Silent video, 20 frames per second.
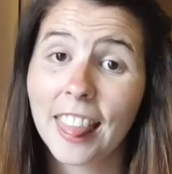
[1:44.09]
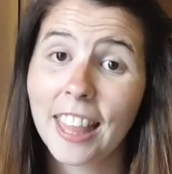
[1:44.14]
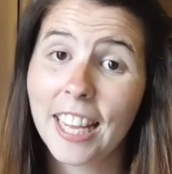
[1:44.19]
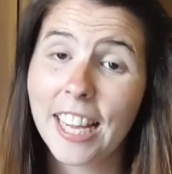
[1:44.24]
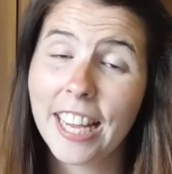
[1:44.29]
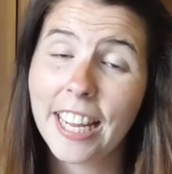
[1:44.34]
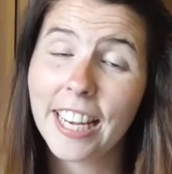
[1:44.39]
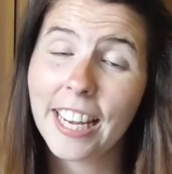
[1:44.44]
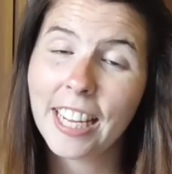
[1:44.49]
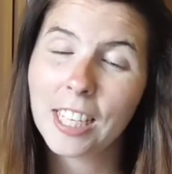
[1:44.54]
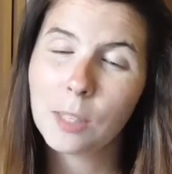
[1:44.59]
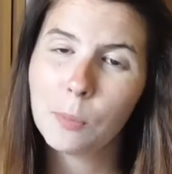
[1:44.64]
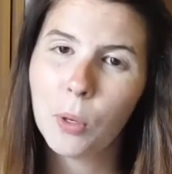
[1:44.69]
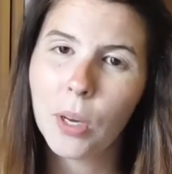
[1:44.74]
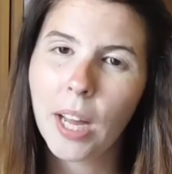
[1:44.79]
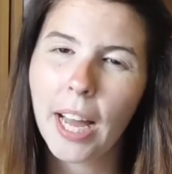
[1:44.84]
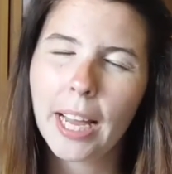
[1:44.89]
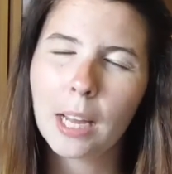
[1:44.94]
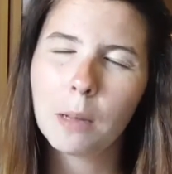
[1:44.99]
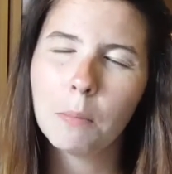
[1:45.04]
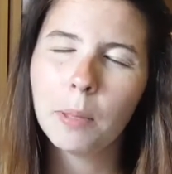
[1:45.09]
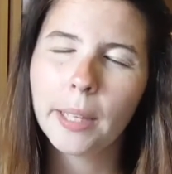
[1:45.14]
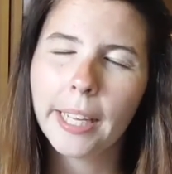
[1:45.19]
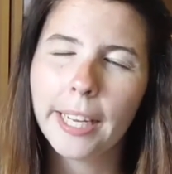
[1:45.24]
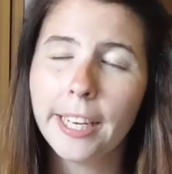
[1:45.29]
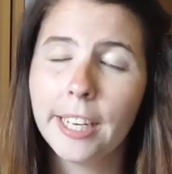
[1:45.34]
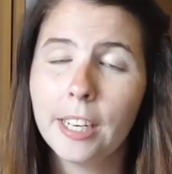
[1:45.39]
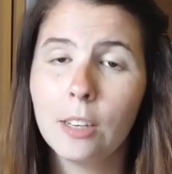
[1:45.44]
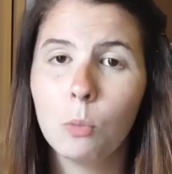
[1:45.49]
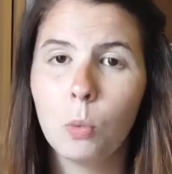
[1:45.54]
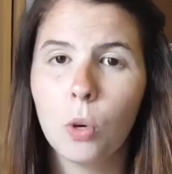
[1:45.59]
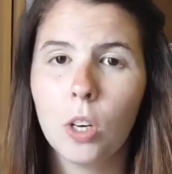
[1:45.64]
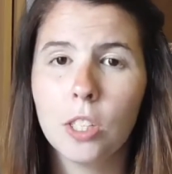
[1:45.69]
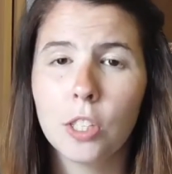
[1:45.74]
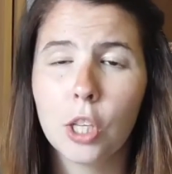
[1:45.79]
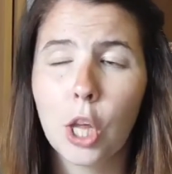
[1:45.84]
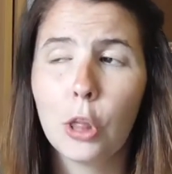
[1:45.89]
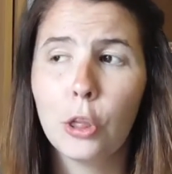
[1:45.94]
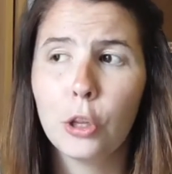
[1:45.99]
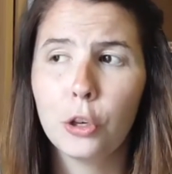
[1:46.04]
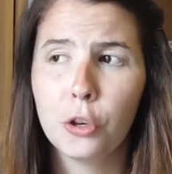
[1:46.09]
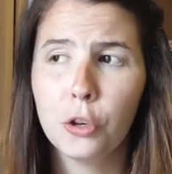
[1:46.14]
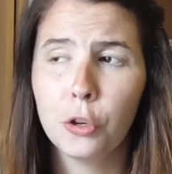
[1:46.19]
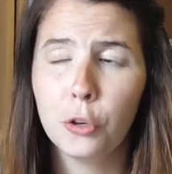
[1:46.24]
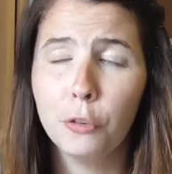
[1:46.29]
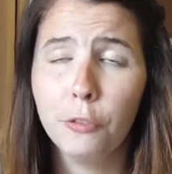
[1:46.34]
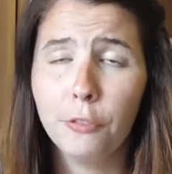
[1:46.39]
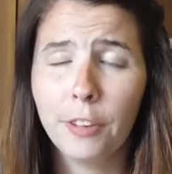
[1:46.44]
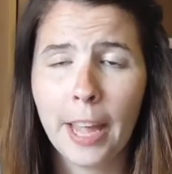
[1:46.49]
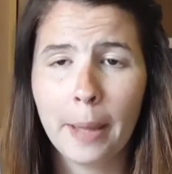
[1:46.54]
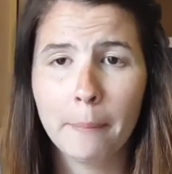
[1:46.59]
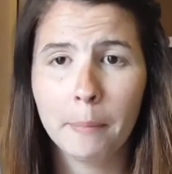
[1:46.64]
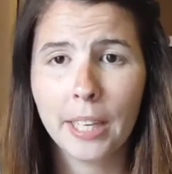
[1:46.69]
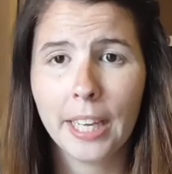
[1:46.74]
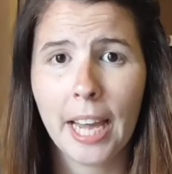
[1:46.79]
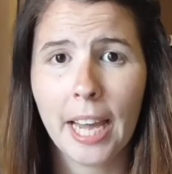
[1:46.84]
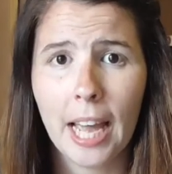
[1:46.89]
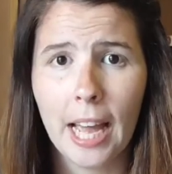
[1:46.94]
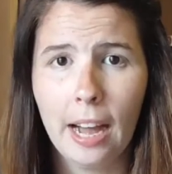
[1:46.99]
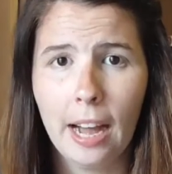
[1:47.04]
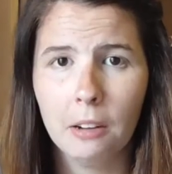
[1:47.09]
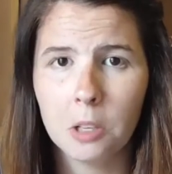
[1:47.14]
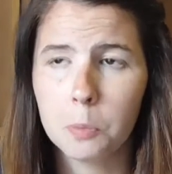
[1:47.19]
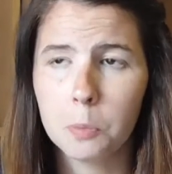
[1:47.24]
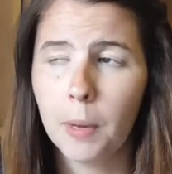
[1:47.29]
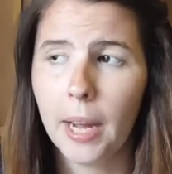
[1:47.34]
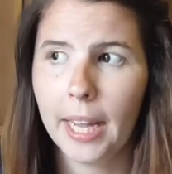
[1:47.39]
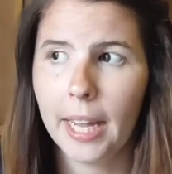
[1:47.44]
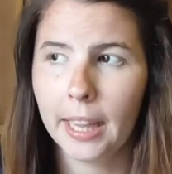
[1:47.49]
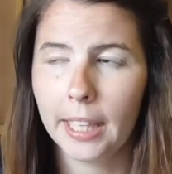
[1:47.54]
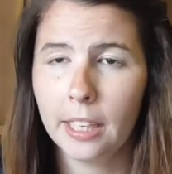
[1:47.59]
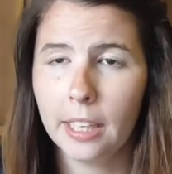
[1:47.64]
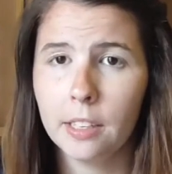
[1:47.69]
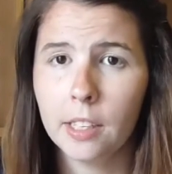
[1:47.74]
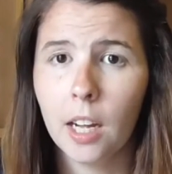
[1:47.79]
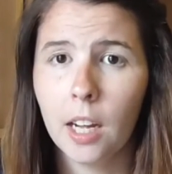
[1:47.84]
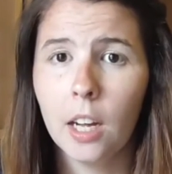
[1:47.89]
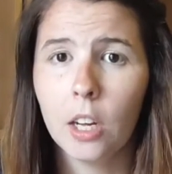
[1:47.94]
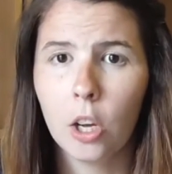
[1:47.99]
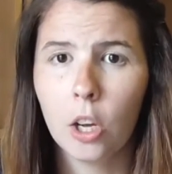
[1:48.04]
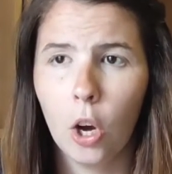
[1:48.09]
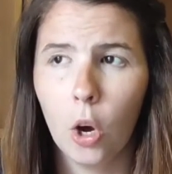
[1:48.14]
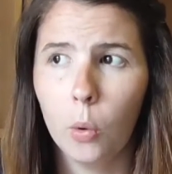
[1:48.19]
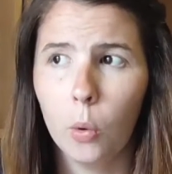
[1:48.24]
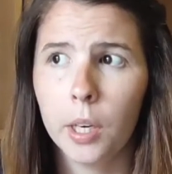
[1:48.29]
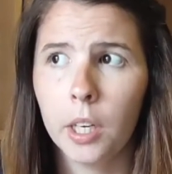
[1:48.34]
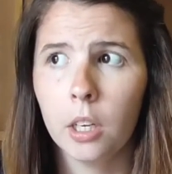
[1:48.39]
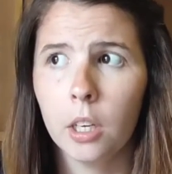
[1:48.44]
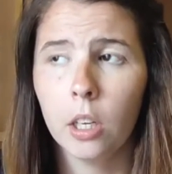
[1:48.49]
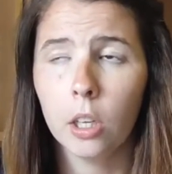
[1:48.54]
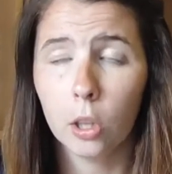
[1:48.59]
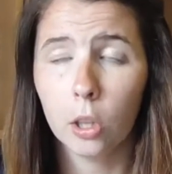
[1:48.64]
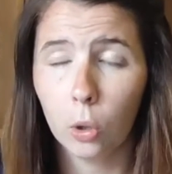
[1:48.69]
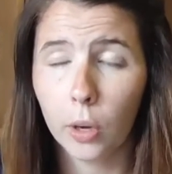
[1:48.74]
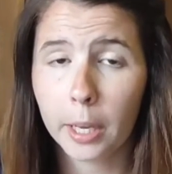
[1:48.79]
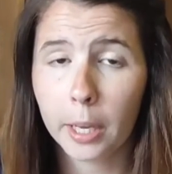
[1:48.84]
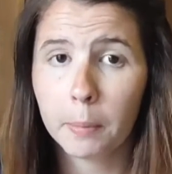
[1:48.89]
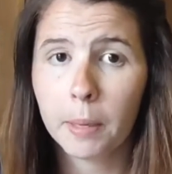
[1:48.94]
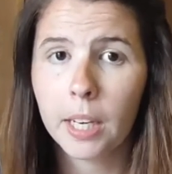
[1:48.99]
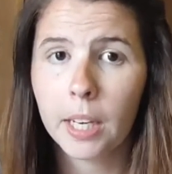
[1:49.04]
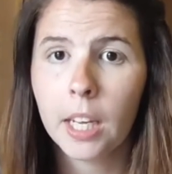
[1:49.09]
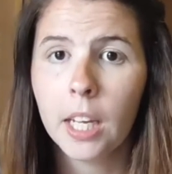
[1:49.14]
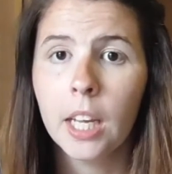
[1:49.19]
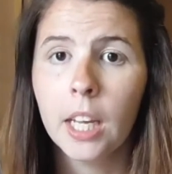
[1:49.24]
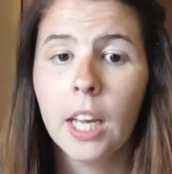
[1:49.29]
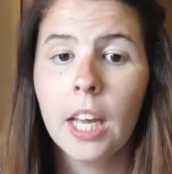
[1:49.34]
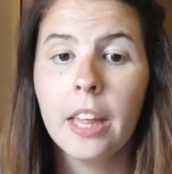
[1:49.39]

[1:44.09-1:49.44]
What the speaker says: The next book I completed was The Two Family House by Linda Cohen-Loigman.